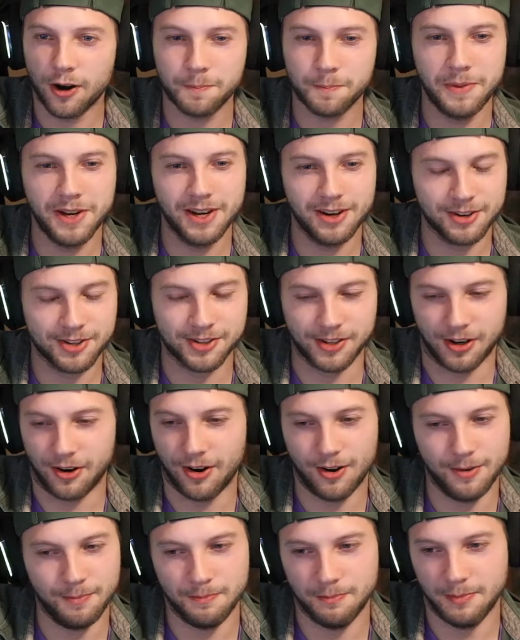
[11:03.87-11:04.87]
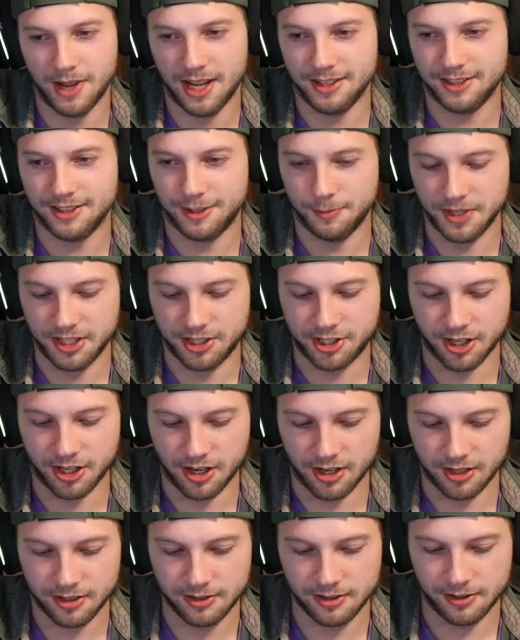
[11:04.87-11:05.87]
beers aren't meant to be
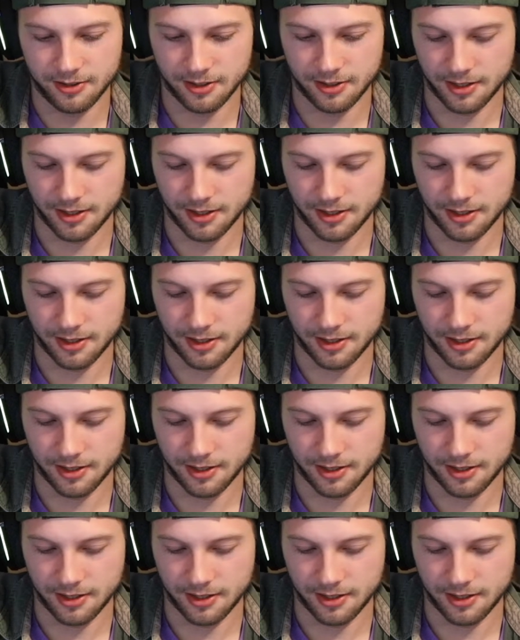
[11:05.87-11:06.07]
chugged.